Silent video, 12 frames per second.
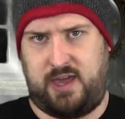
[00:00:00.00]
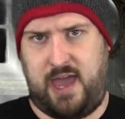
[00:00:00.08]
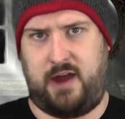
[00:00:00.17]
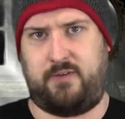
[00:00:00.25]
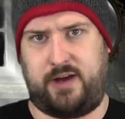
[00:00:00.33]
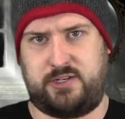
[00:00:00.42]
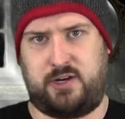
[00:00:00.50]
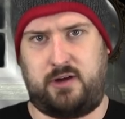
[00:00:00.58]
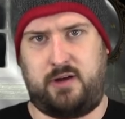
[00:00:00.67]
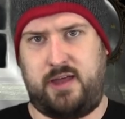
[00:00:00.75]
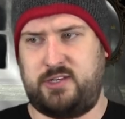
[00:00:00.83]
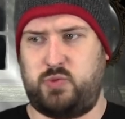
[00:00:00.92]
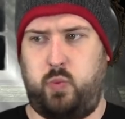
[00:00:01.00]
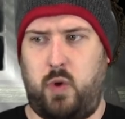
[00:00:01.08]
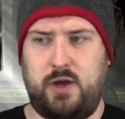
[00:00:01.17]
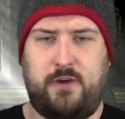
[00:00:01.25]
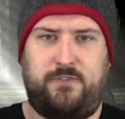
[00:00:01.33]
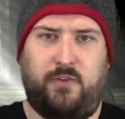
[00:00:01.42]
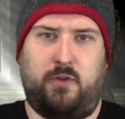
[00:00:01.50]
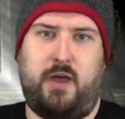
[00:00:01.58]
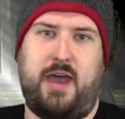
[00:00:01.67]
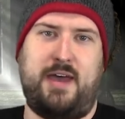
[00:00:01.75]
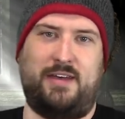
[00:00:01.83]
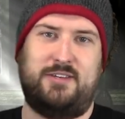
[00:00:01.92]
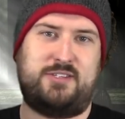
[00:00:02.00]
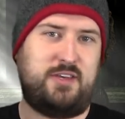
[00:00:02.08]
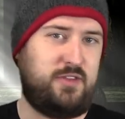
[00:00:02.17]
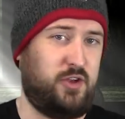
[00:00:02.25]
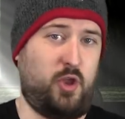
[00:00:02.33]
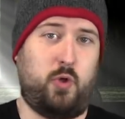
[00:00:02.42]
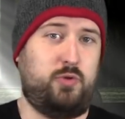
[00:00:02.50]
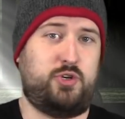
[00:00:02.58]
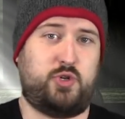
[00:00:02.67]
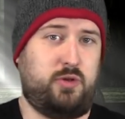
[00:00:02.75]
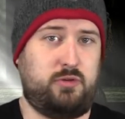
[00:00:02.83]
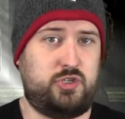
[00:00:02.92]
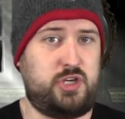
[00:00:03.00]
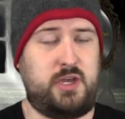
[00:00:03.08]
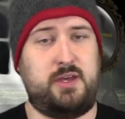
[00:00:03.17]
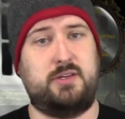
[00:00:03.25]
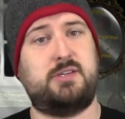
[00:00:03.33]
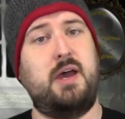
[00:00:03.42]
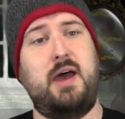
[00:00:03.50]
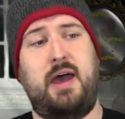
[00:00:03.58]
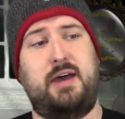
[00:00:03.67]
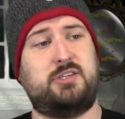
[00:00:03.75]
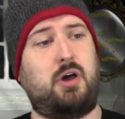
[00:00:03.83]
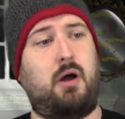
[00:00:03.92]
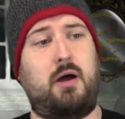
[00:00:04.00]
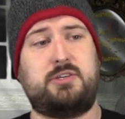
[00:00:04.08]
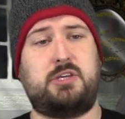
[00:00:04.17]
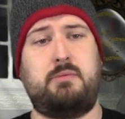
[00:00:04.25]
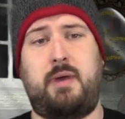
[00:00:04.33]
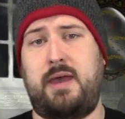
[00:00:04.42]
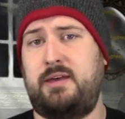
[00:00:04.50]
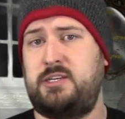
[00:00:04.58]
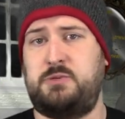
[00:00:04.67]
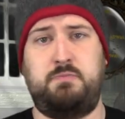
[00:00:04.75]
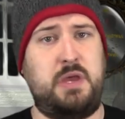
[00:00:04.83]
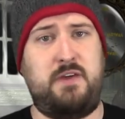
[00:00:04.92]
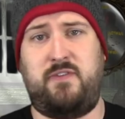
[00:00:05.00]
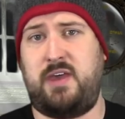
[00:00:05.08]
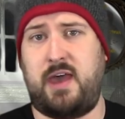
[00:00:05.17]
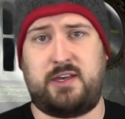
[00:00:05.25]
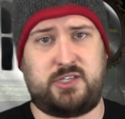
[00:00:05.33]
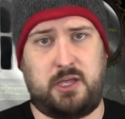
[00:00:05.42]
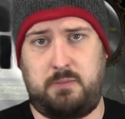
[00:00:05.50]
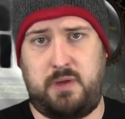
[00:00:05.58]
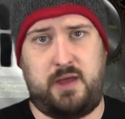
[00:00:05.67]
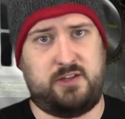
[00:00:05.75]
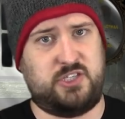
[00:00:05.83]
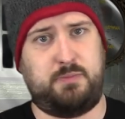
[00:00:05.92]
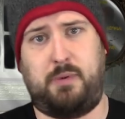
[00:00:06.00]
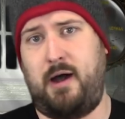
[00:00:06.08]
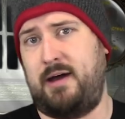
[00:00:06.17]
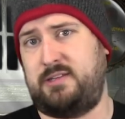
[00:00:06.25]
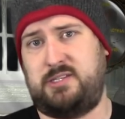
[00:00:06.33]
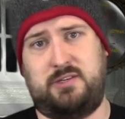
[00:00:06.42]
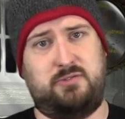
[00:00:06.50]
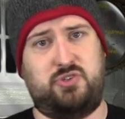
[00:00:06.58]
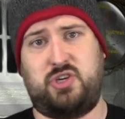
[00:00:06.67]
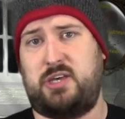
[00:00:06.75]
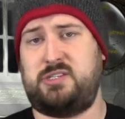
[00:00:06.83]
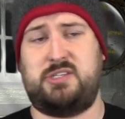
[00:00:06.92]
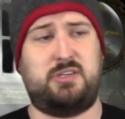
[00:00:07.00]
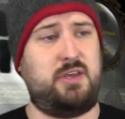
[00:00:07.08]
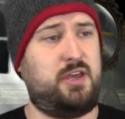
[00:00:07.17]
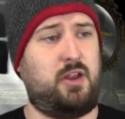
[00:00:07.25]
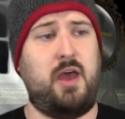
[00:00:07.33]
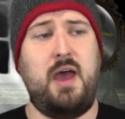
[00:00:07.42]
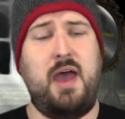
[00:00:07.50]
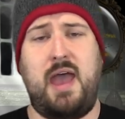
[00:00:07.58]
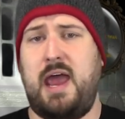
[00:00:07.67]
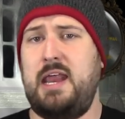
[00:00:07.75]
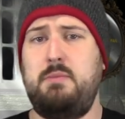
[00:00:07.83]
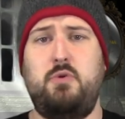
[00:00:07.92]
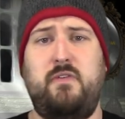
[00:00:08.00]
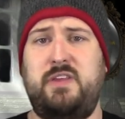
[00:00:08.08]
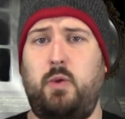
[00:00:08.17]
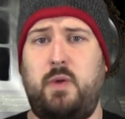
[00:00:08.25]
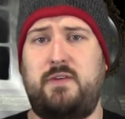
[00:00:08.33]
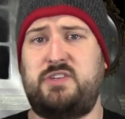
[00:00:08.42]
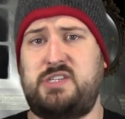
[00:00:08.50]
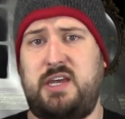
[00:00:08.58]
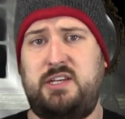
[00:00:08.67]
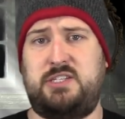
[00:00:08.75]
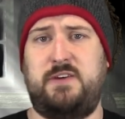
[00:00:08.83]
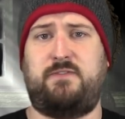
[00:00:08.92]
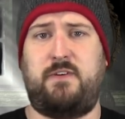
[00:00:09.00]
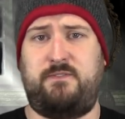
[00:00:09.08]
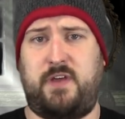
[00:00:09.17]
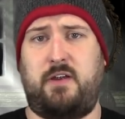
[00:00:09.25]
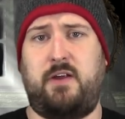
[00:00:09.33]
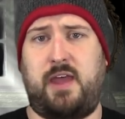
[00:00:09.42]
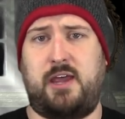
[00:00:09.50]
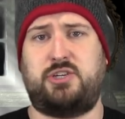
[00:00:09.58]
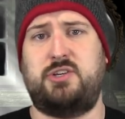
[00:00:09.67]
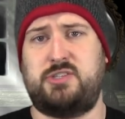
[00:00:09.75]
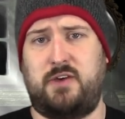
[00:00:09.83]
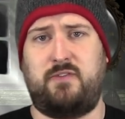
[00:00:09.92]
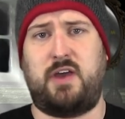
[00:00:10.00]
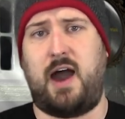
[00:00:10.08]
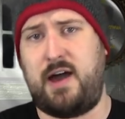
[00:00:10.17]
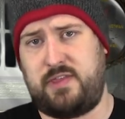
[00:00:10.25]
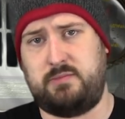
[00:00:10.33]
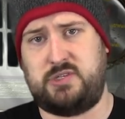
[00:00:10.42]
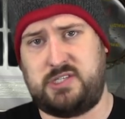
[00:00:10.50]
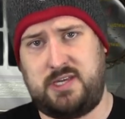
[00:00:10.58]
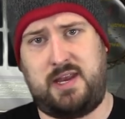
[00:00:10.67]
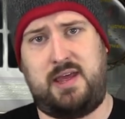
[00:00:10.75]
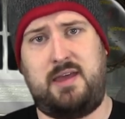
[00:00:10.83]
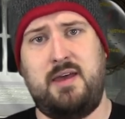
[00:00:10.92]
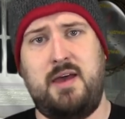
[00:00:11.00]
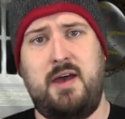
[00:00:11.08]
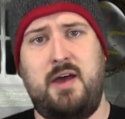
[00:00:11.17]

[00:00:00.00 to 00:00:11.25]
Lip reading: character. As wonderful as the Nolan trilogy is, as awesome as BVS can be in spots and Justice League and any movie that we have seen different variations of Gotham City,